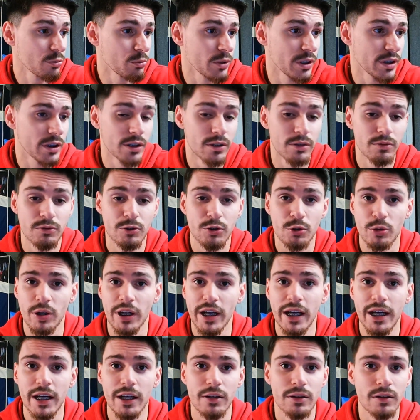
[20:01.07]
We could
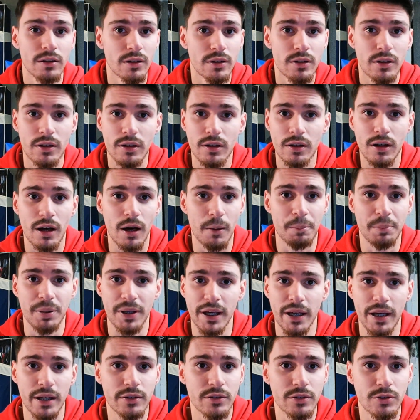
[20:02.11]
trade a
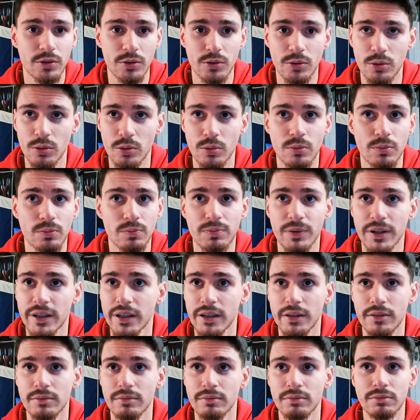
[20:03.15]
pick to
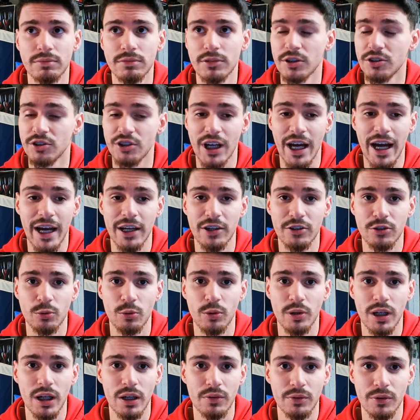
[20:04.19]
freaking the Giants or
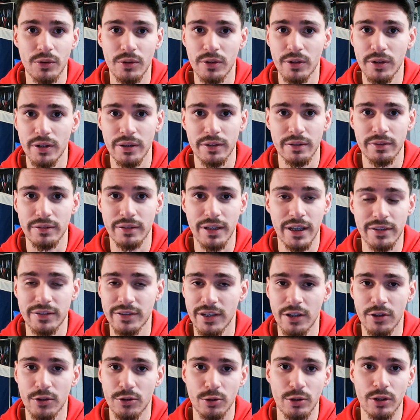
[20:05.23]
whatever, and they
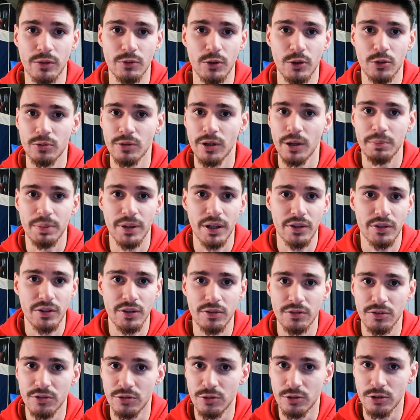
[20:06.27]
send 3 first-round picks
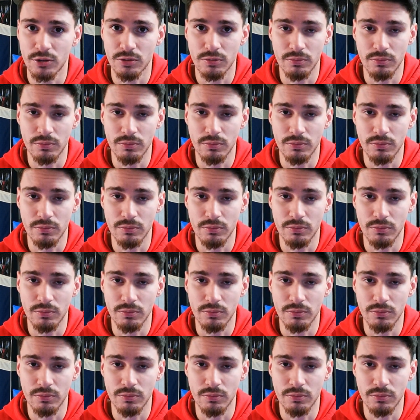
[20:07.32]
and